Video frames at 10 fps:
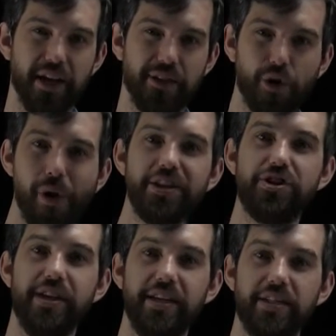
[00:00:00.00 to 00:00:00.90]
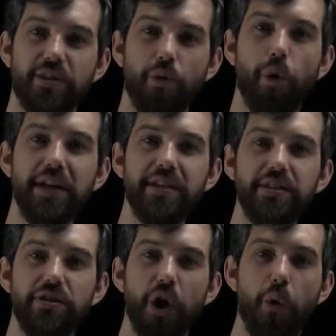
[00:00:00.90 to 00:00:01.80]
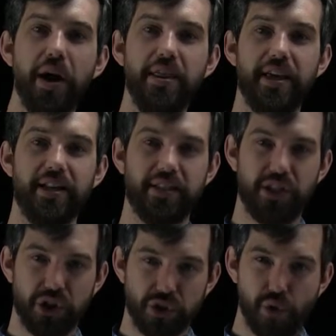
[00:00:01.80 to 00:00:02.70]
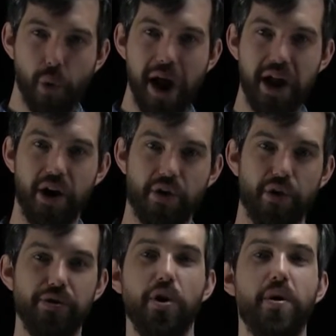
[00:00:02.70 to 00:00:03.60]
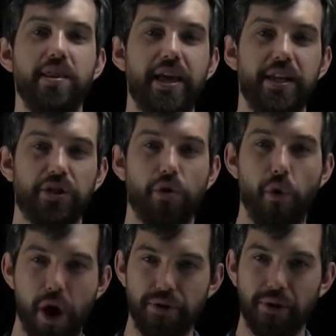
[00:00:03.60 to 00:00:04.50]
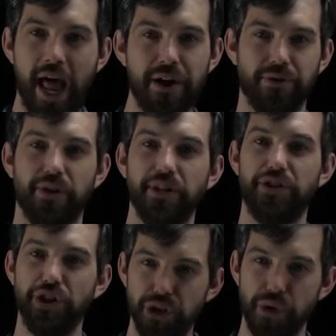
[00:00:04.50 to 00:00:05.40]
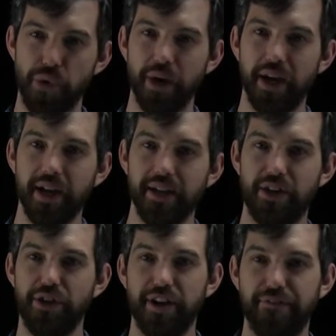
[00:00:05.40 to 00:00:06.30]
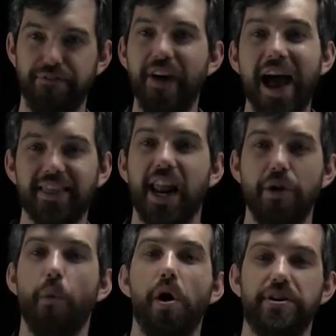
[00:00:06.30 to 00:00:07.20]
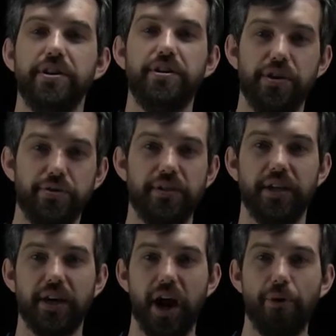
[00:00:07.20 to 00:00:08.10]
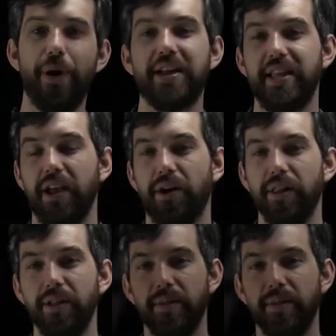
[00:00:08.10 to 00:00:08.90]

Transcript: the question is, what does knowing that it's a square or knowing that it's a quadrilateral do to the fact that I want to deduce a rectangle?